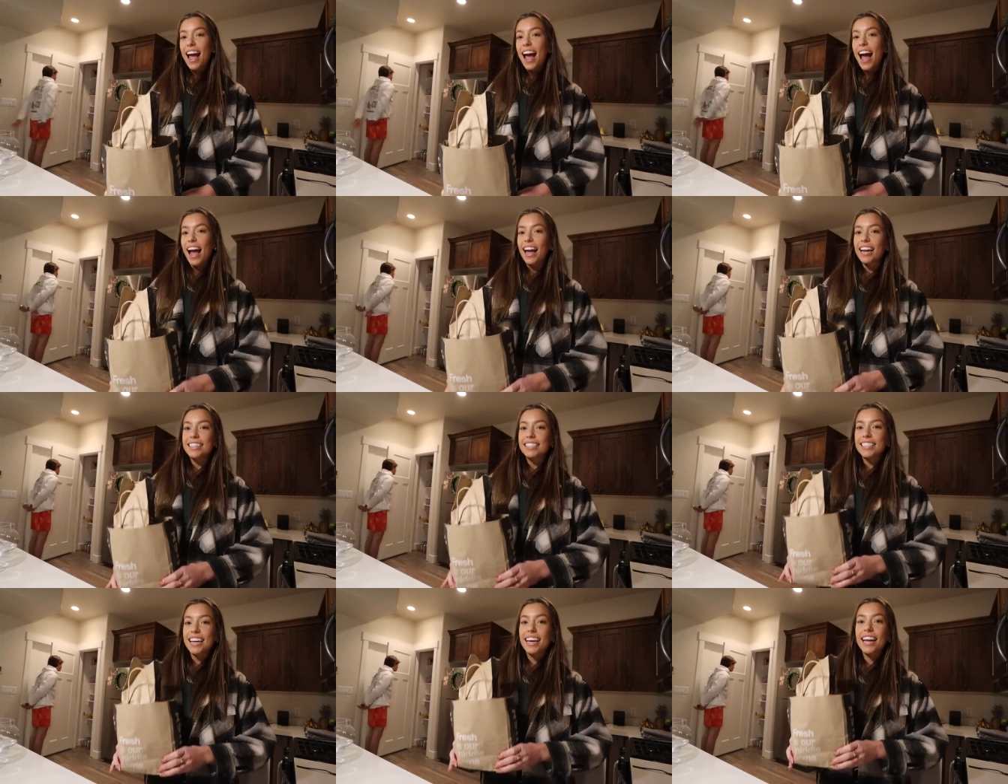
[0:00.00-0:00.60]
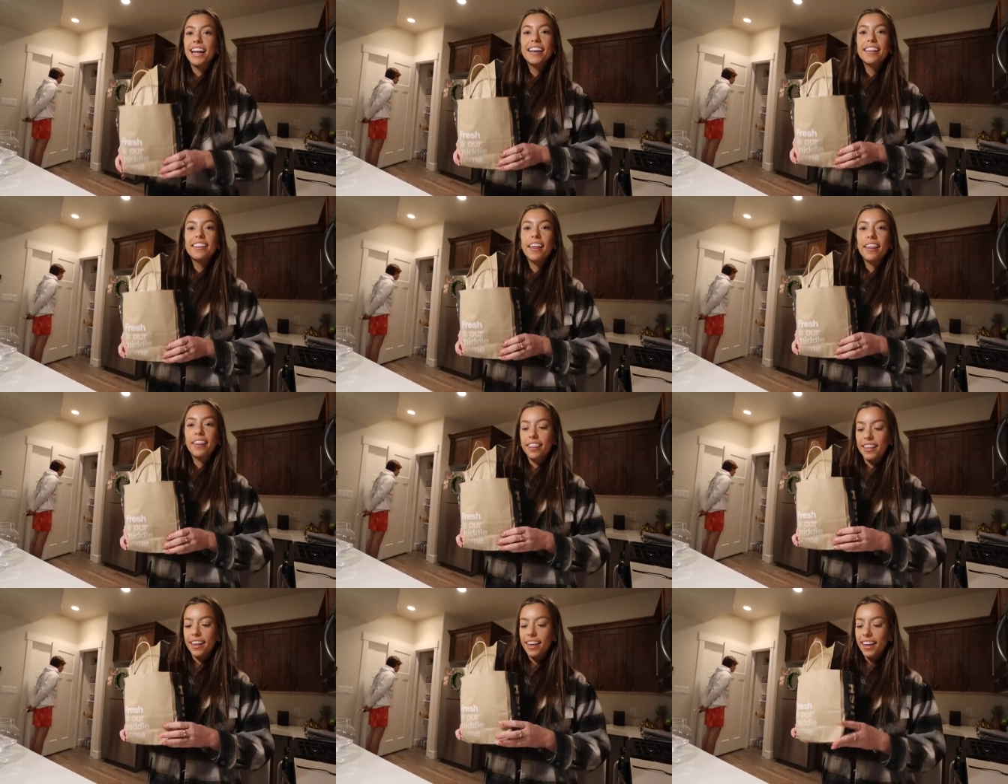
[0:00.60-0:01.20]
I did
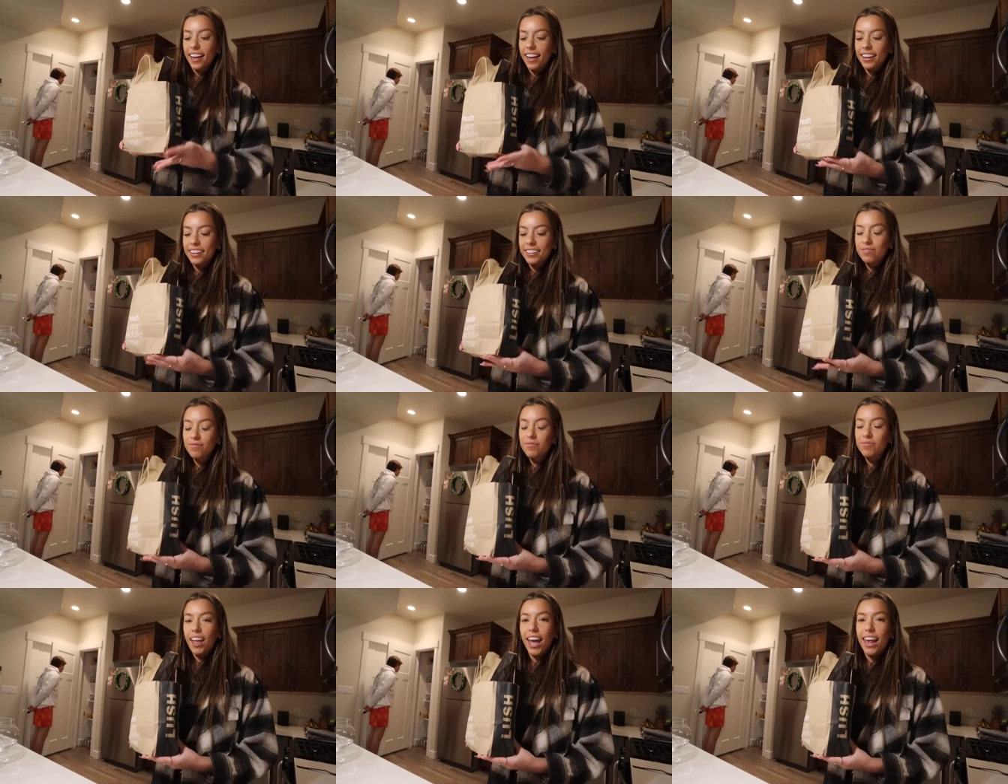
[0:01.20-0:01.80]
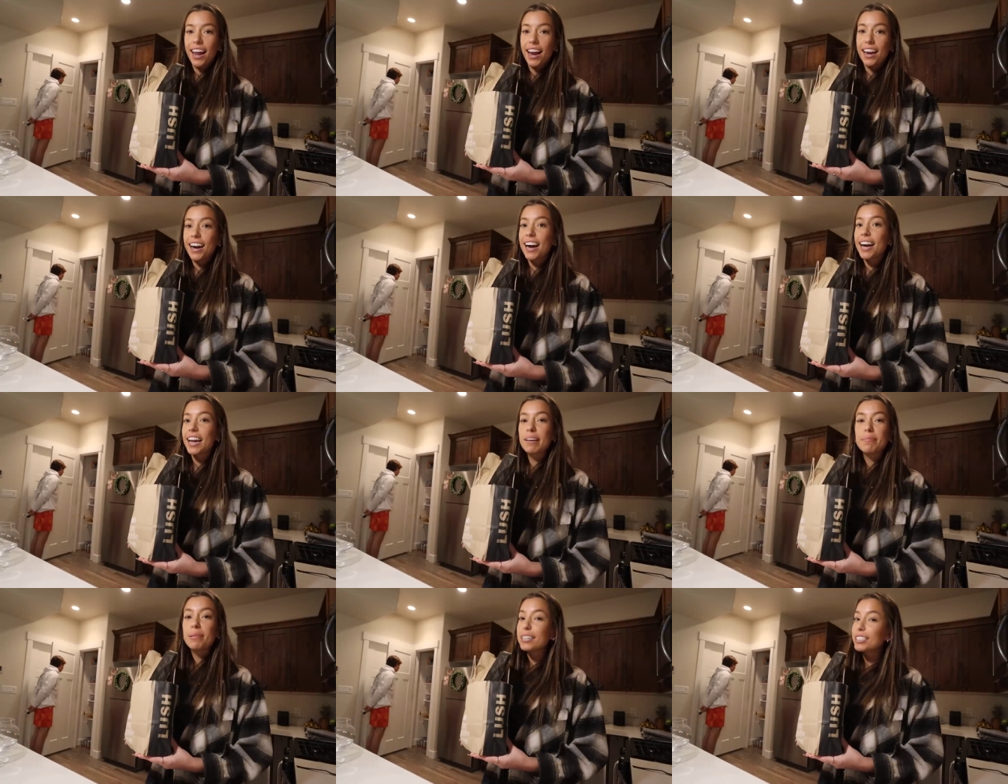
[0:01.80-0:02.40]
the thing, and I
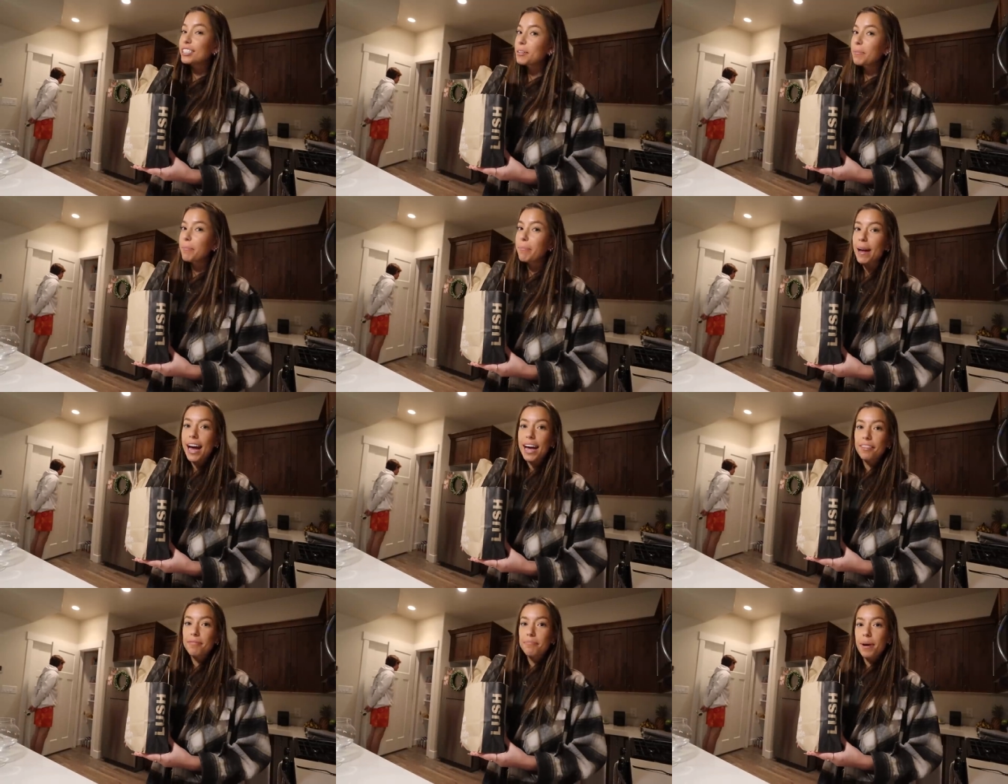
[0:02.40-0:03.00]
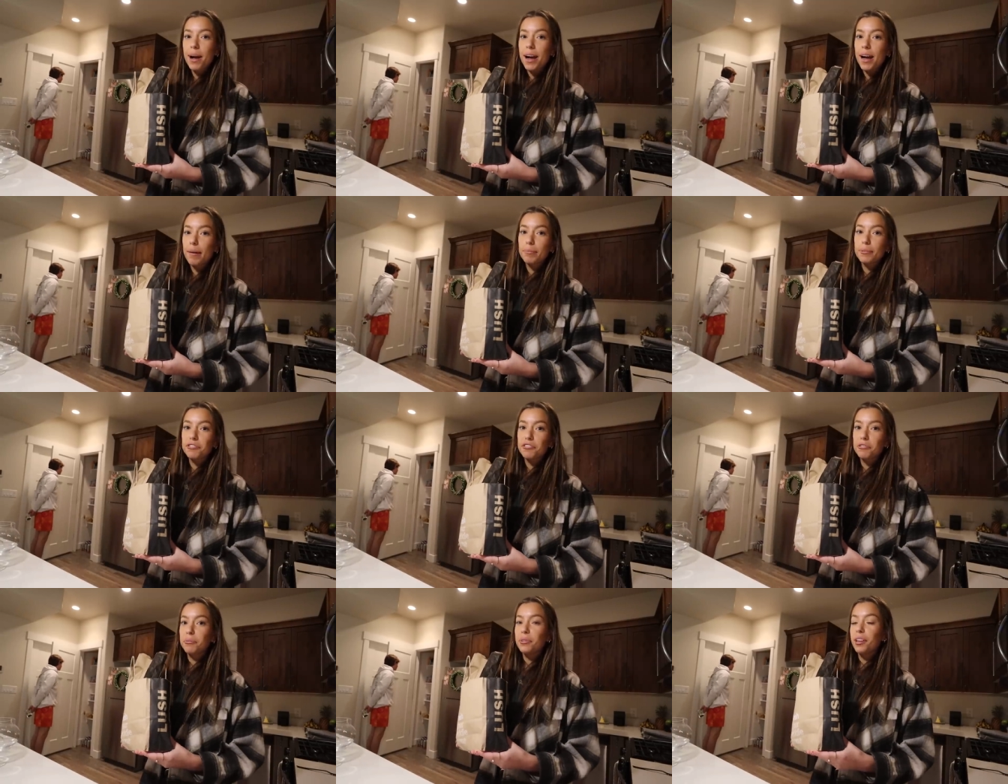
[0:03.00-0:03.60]
got a bunch of bath
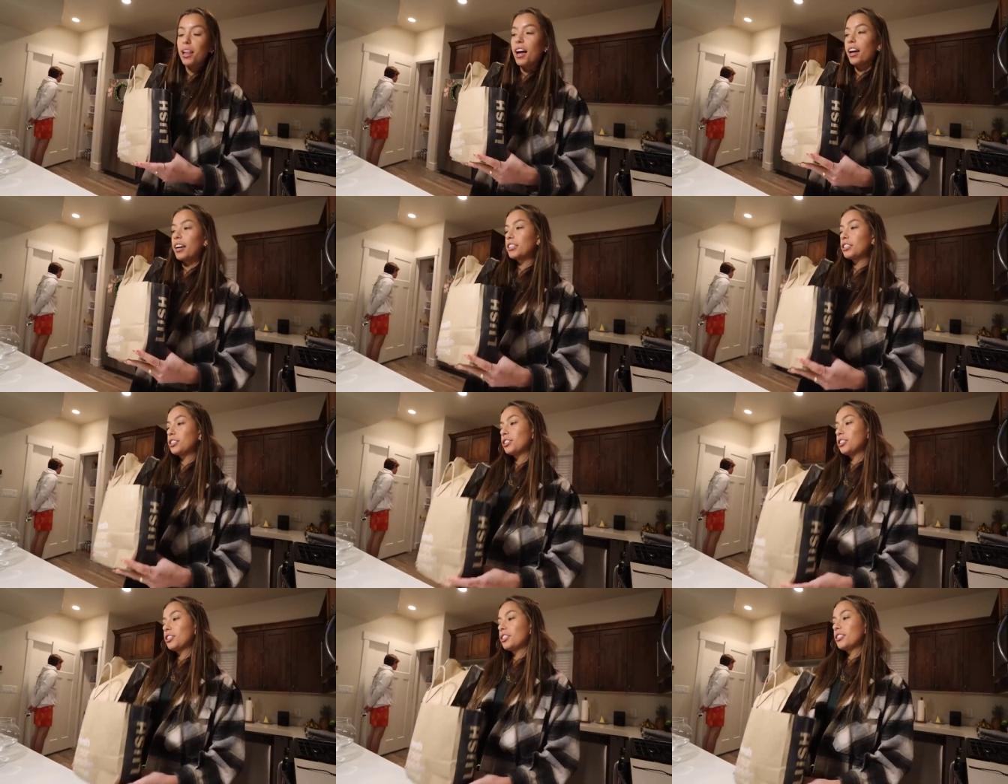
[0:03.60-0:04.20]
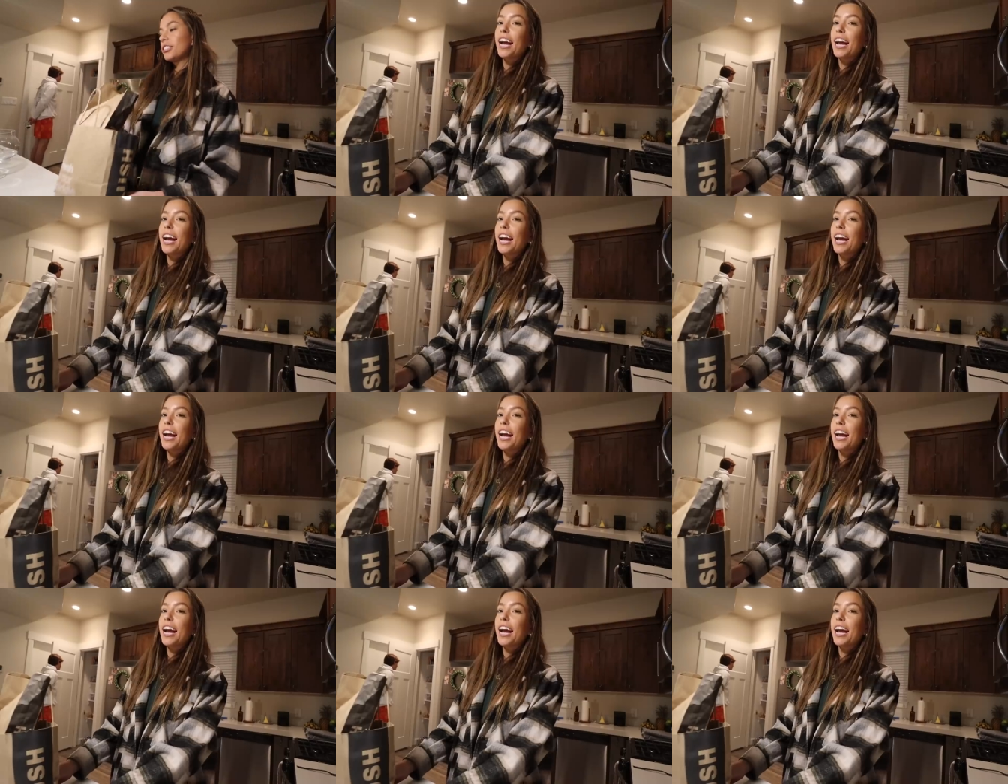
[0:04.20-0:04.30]
bombs from Lush.